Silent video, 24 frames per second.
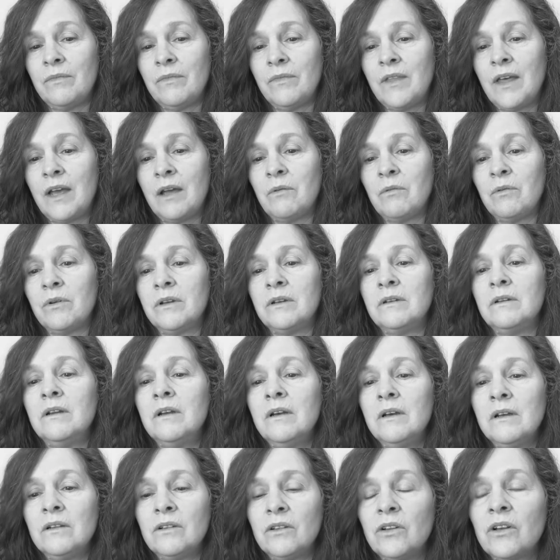they would
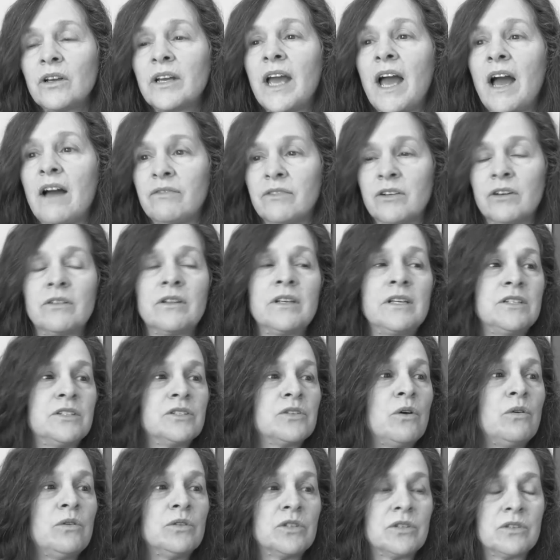look after these
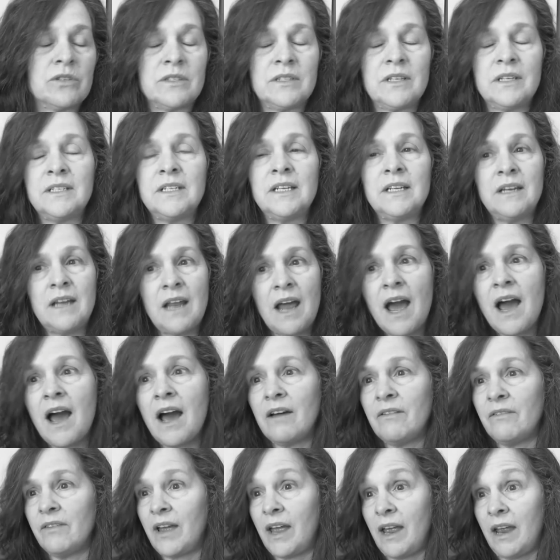soldiers that didn't have